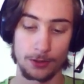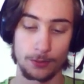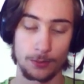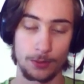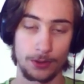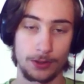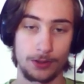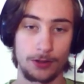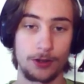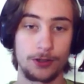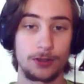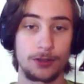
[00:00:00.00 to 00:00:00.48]

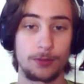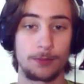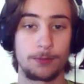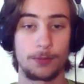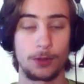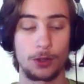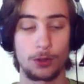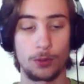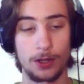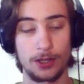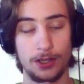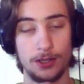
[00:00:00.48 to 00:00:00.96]
With
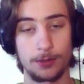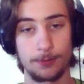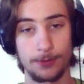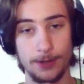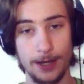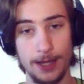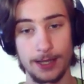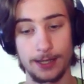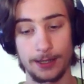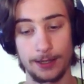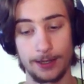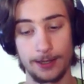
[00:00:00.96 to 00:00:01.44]
Quantum
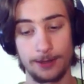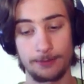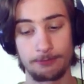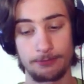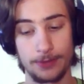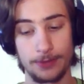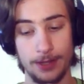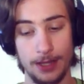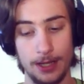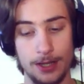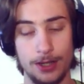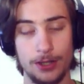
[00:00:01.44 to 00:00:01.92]
Breaker,
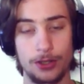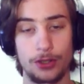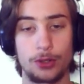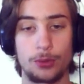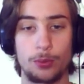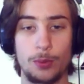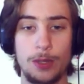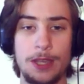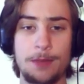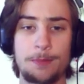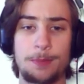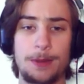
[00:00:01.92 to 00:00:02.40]

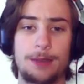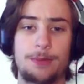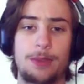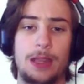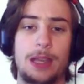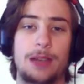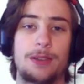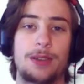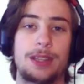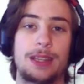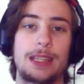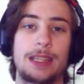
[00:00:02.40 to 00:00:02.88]
sweep if
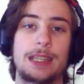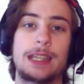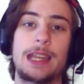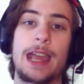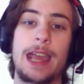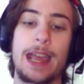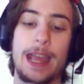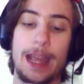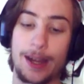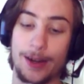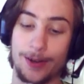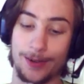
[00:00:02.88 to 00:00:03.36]
they're in the
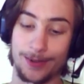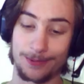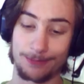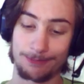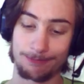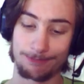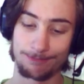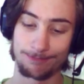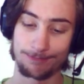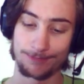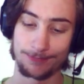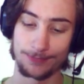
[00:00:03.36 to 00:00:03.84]
air.
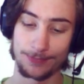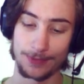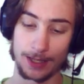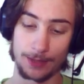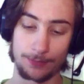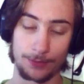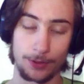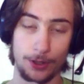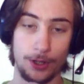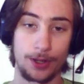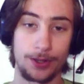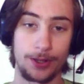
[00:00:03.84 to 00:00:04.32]

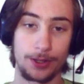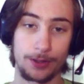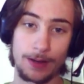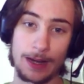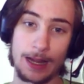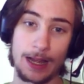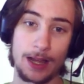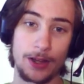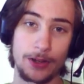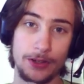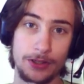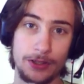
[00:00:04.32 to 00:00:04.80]
If they're on the
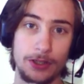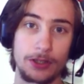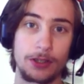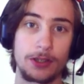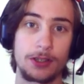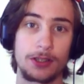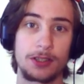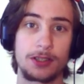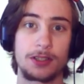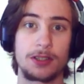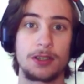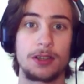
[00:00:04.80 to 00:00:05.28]
ground,
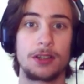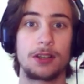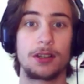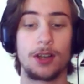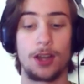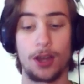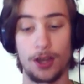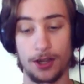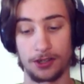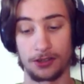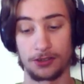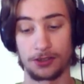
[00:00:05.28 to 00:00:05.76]

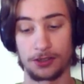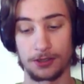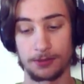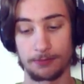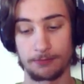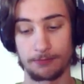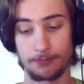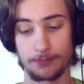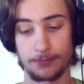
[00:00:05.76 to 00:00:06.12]
launch.